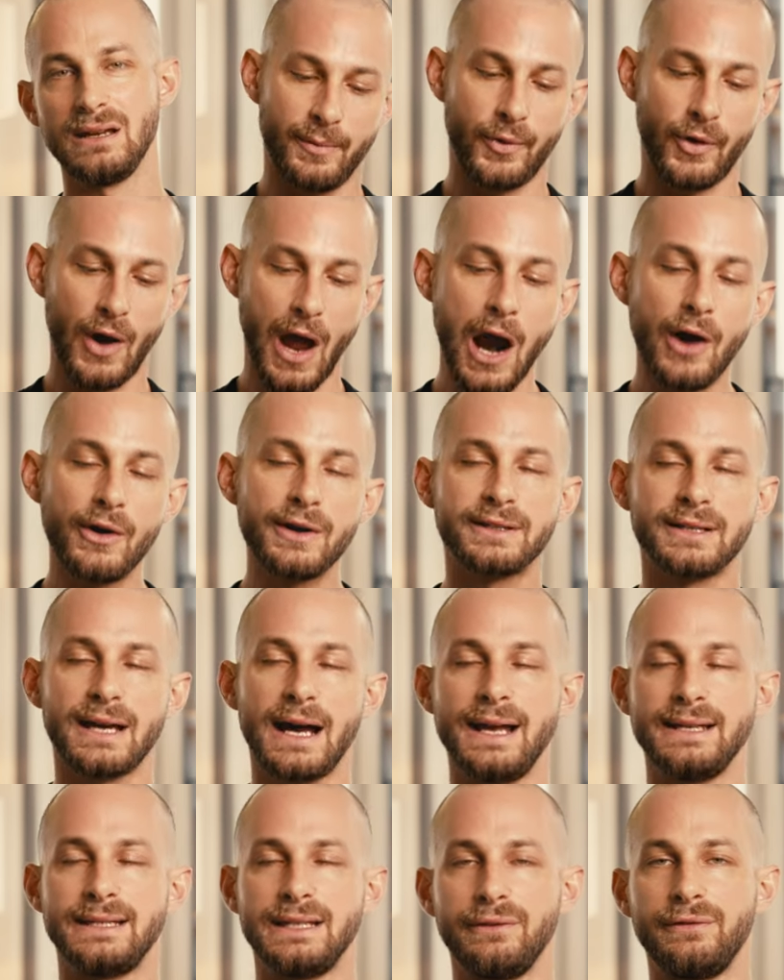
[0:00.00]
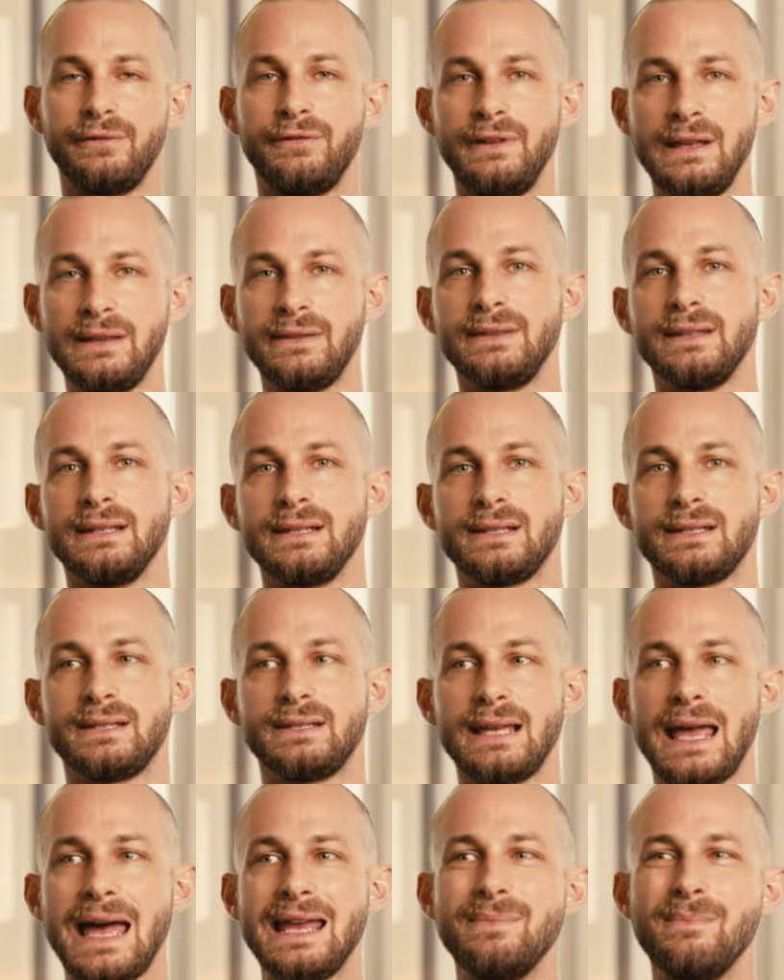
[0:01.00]
Prioritizing
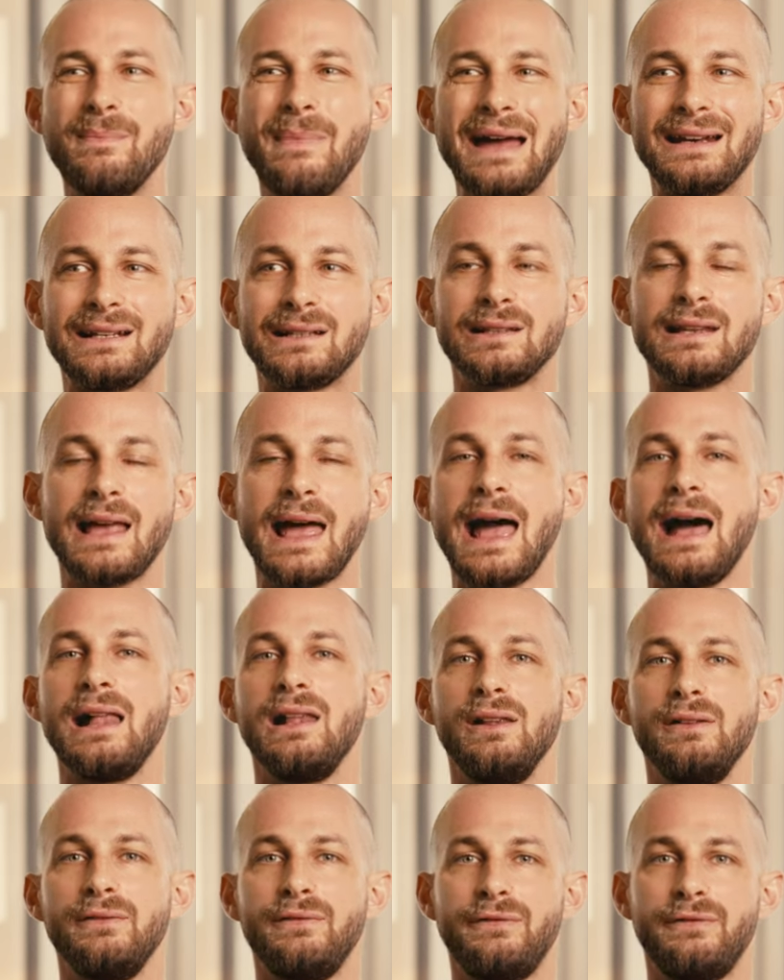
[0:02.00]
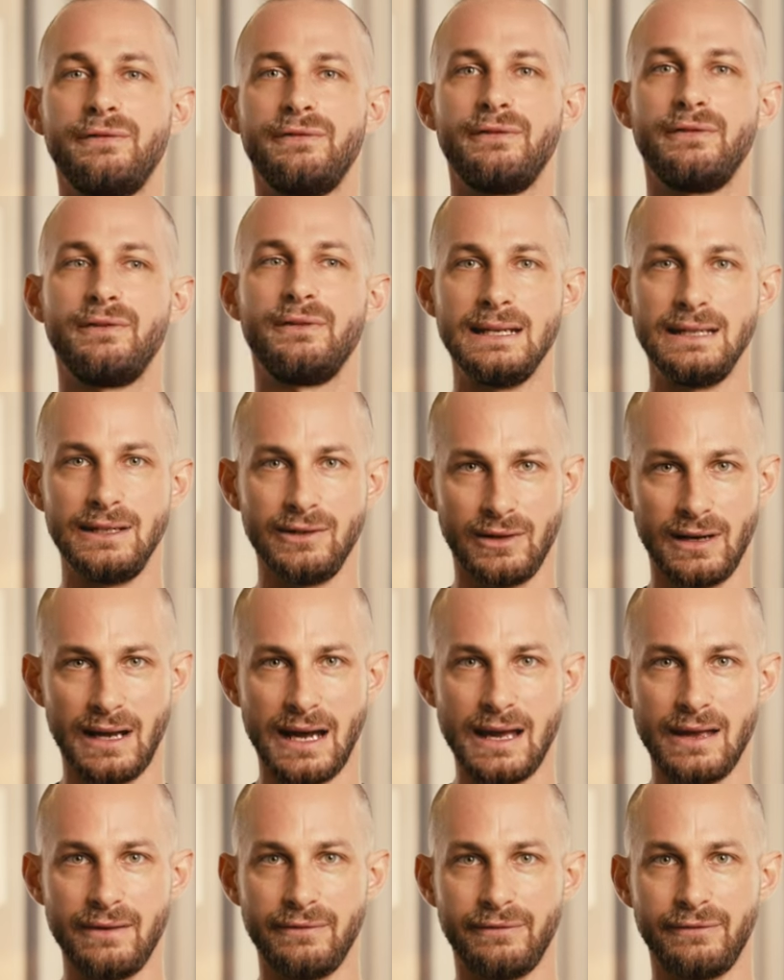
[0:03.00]
fitness and mental health in your
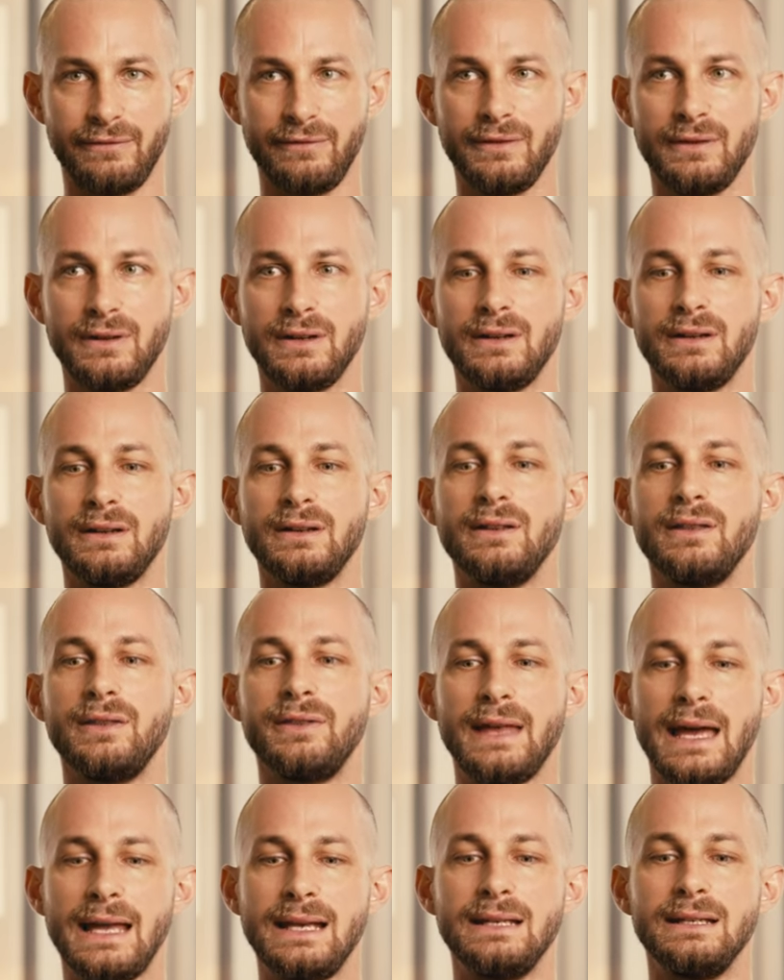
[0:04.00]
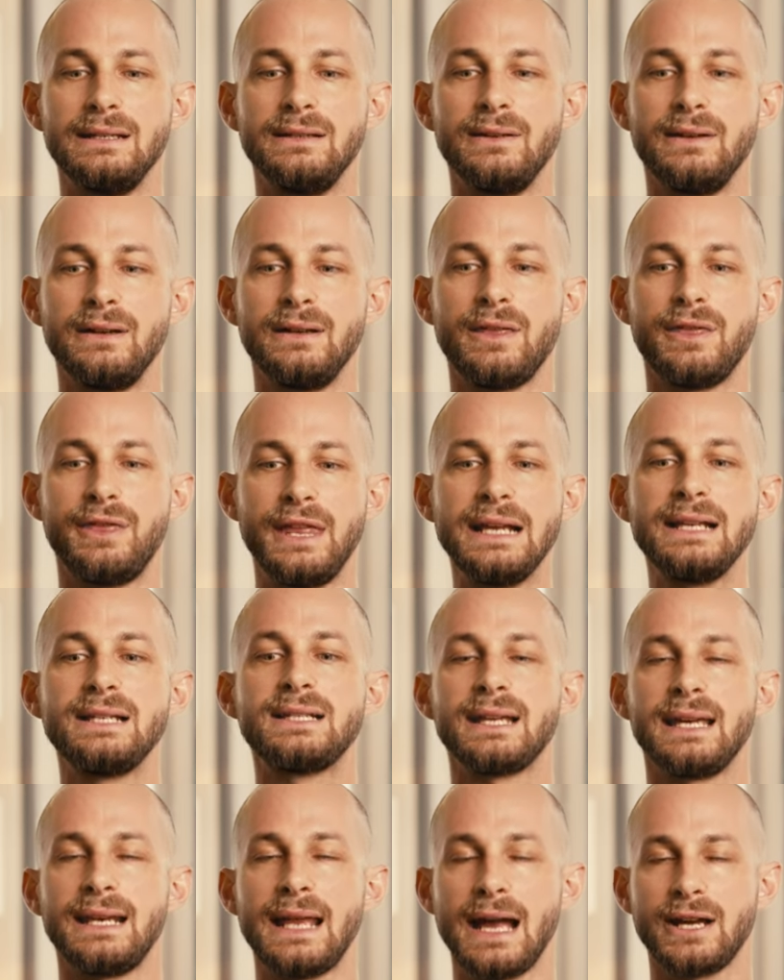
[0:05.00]
life, then
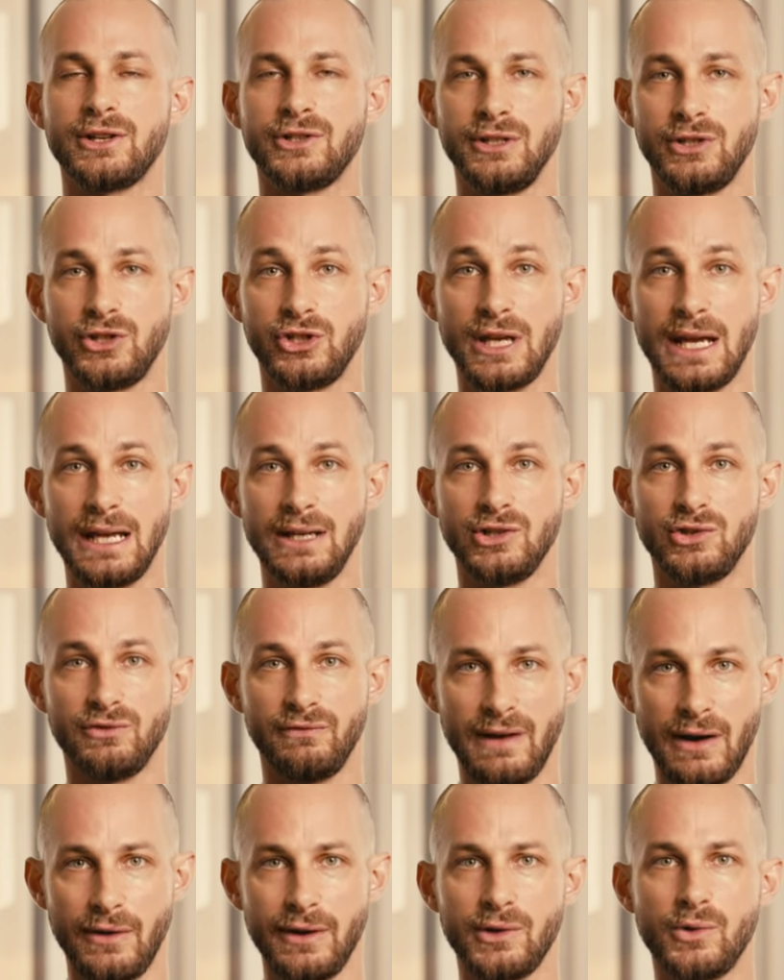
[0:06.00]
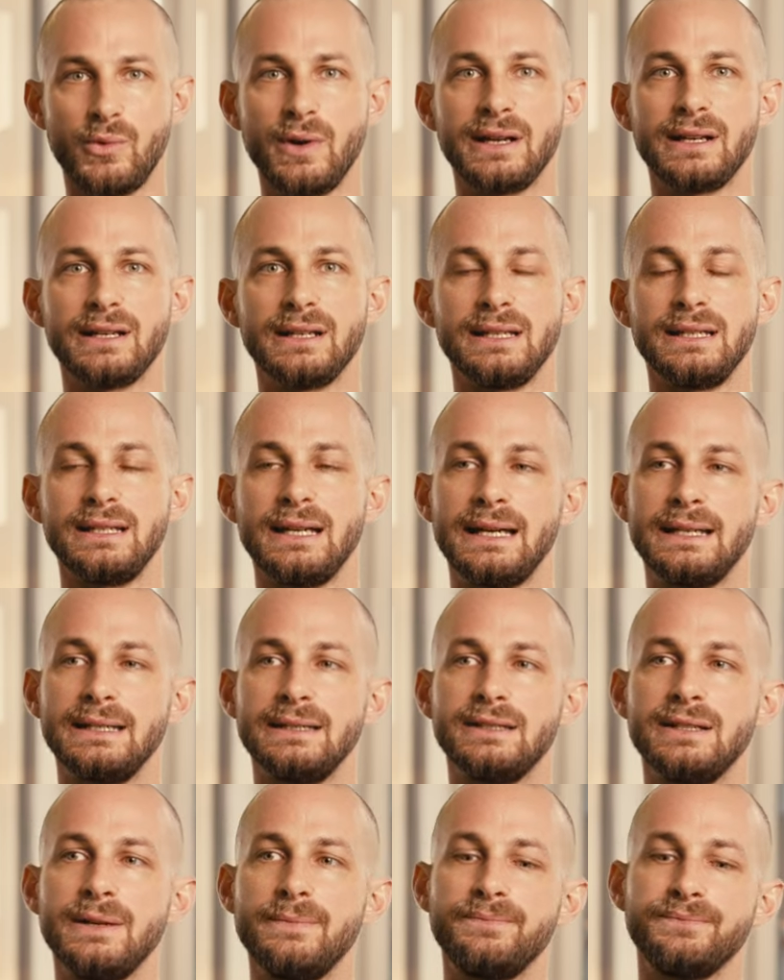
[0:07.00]
things can actually change very quickly.
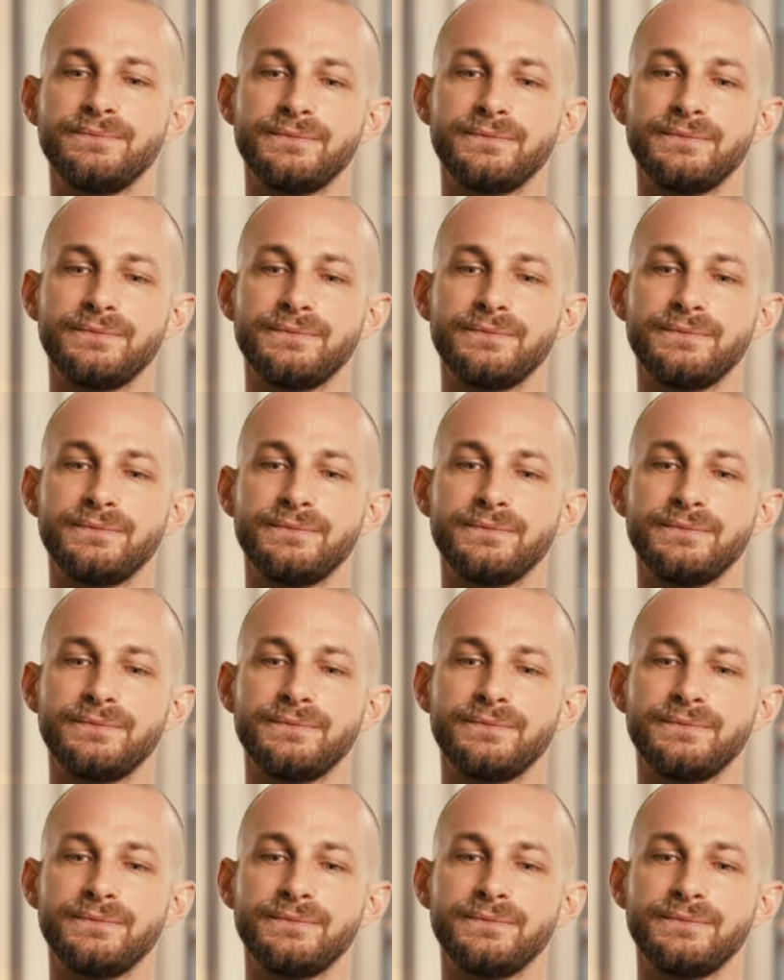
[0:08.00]
And